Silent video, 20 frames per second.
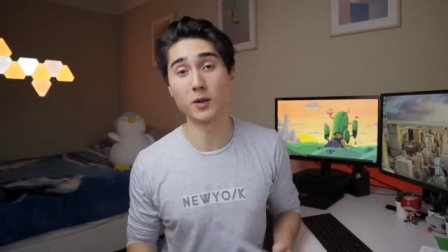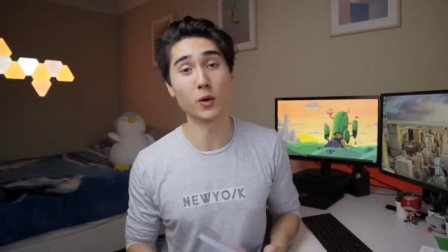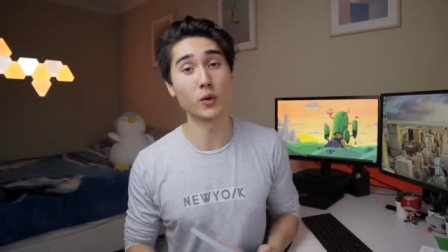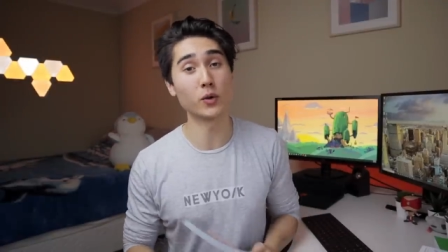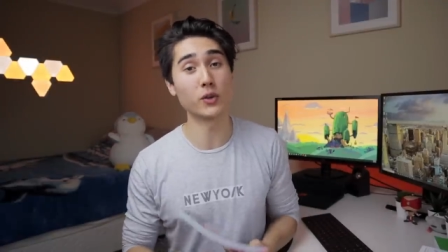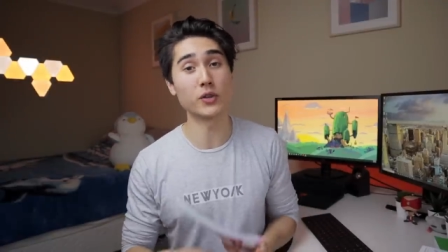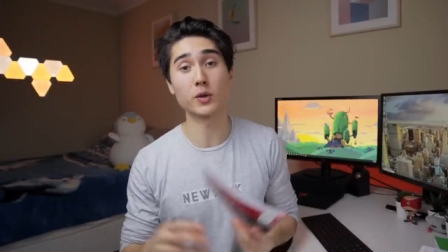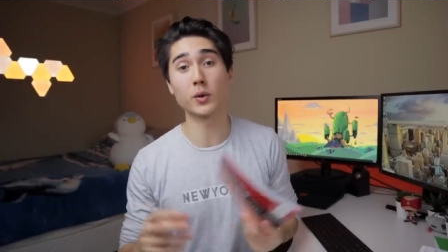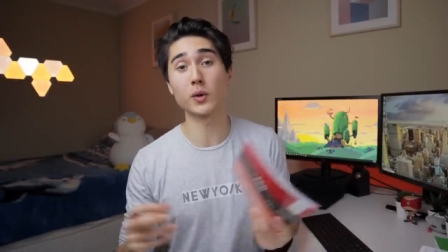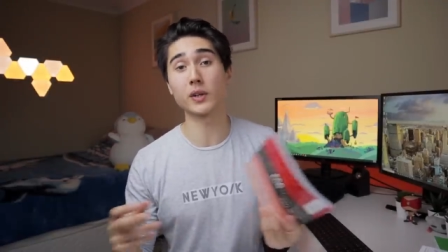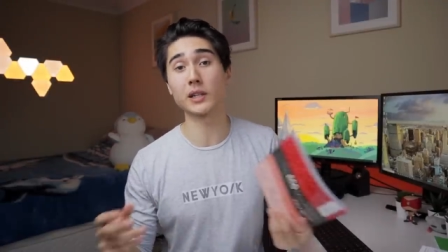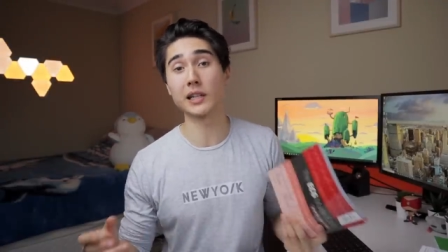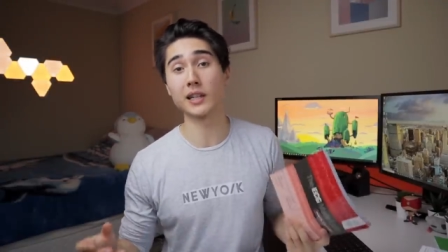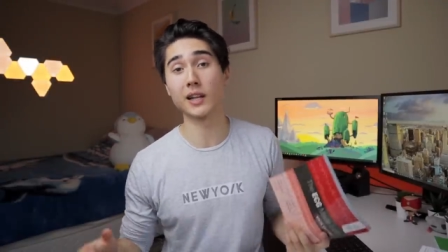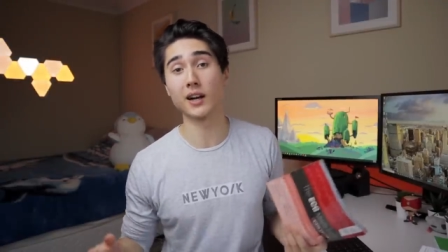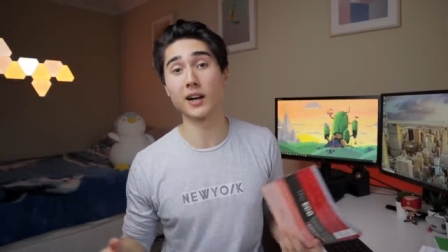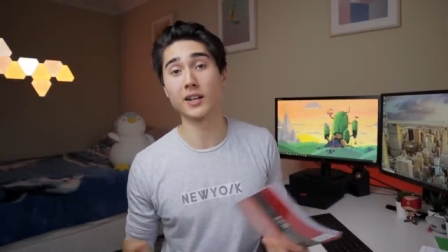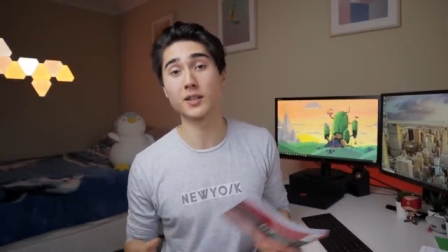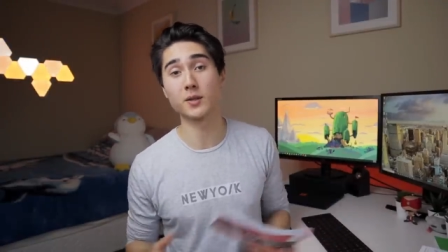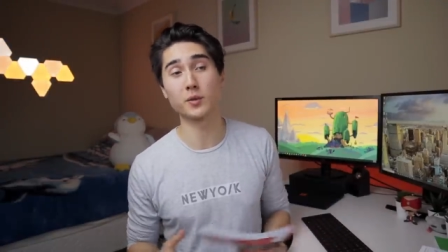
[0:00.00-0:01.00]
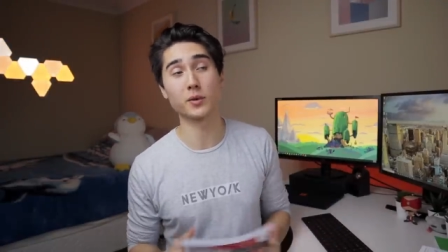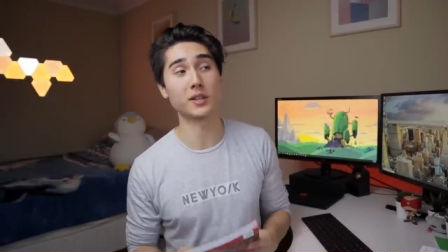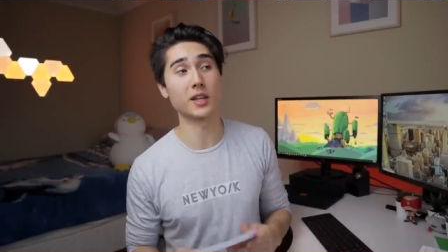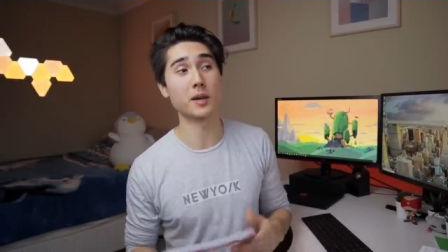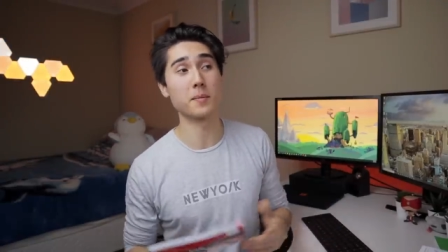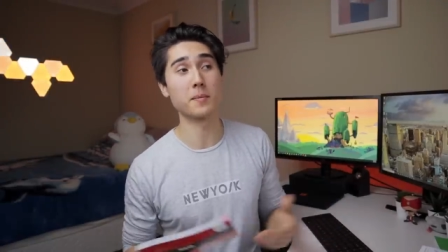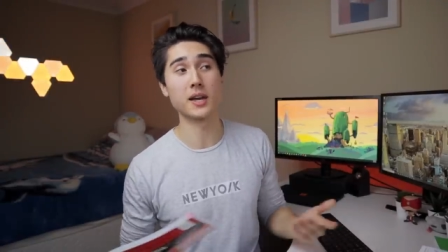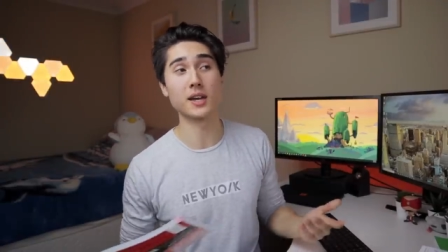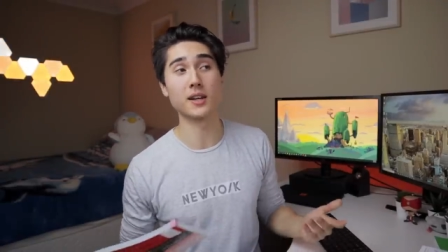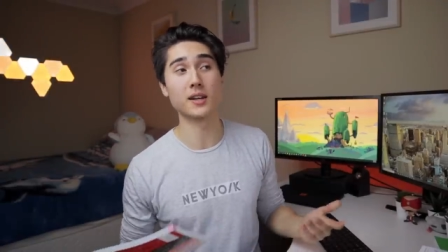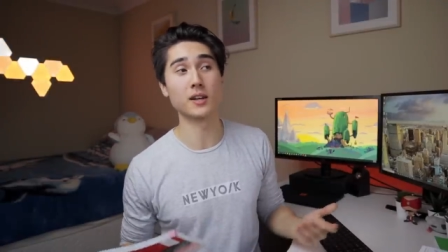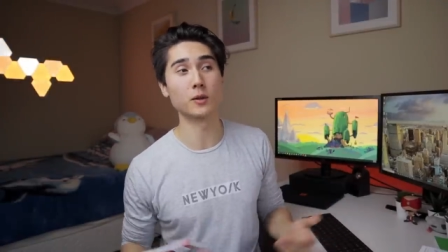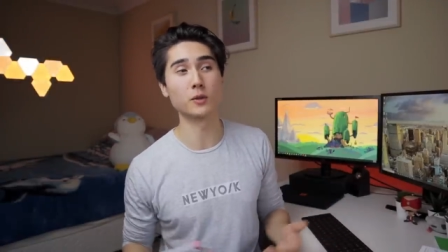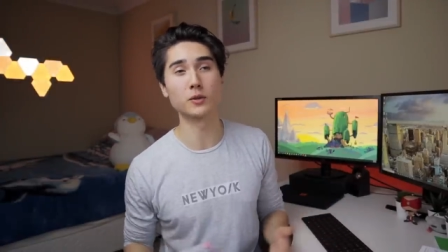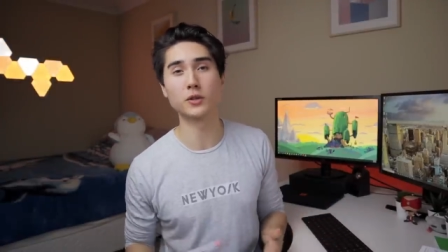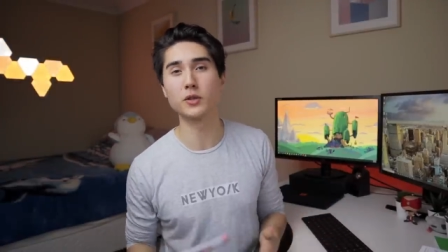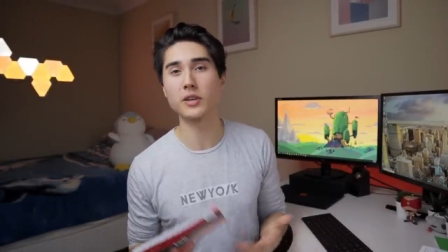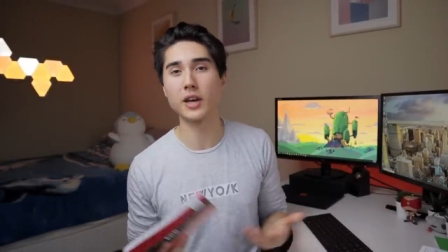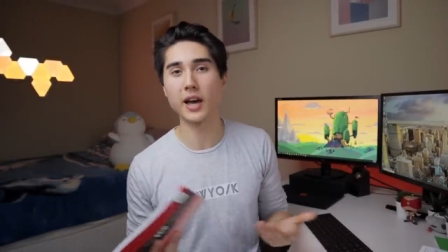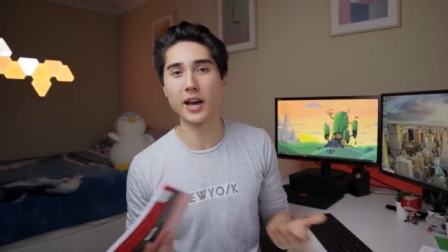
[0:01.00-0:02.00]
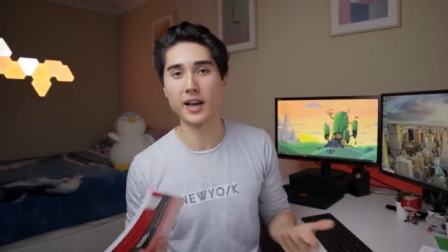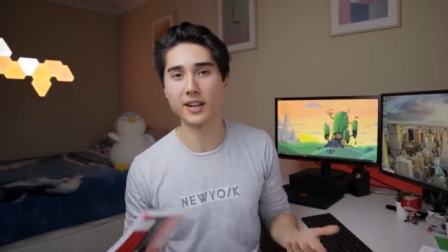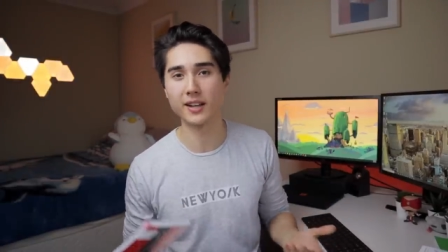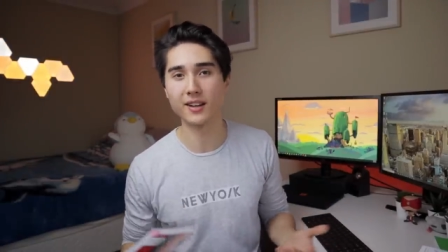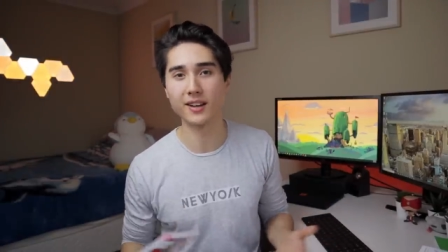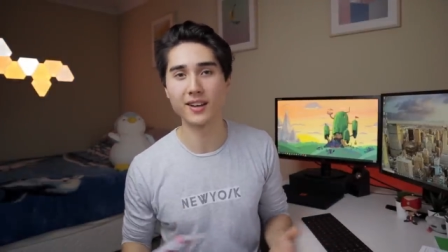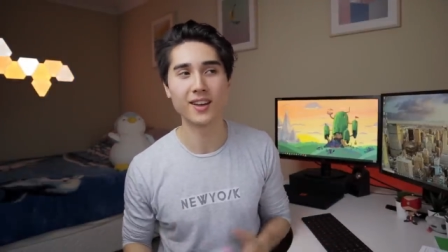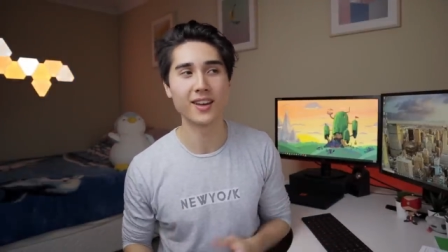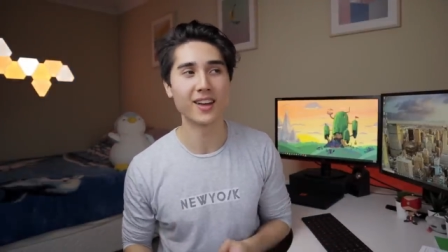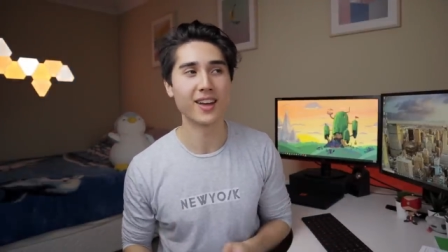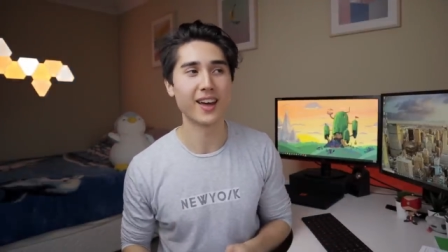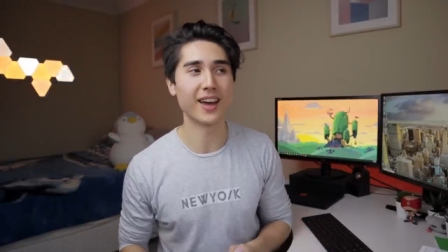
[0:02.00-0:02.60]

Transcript: all the squiggly lines, what they mean, it'll do your head in.